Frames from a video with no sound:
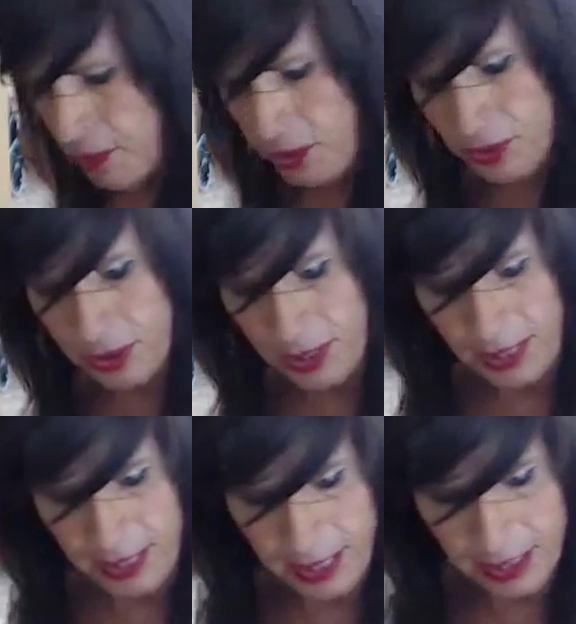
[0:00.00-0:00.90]
most of
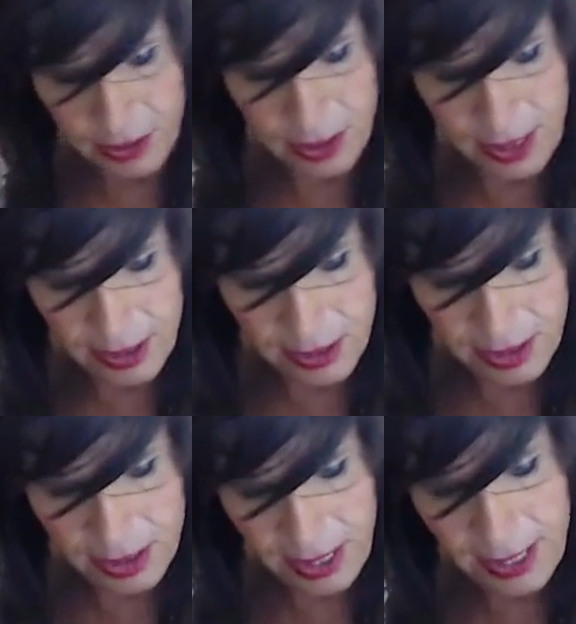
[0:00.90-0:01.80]
the uh, seeds. The
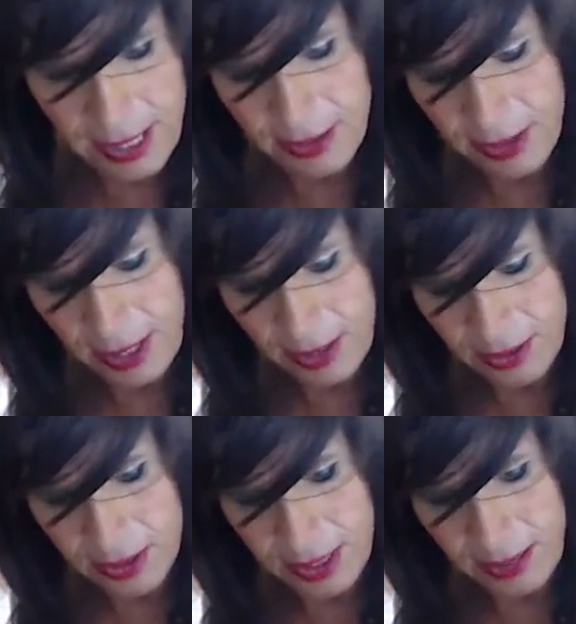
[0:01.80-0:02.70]
skin, I don't care.
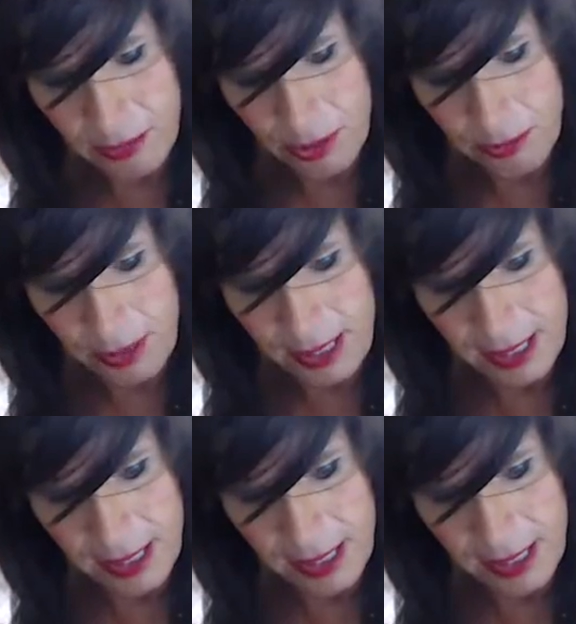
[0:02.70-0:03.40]
The skin will be